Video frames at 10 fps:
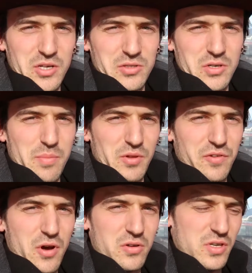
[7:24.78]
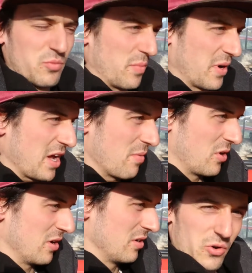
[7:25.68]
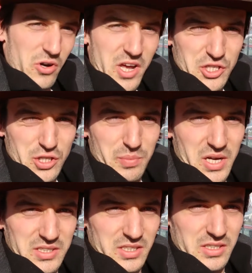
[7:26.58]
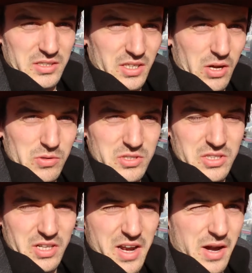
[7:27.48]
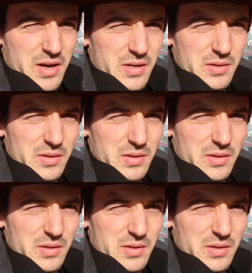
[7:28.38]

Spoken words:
might do a couple of photos. I brought my camera. We've got to catch the bus, and we'll see you later.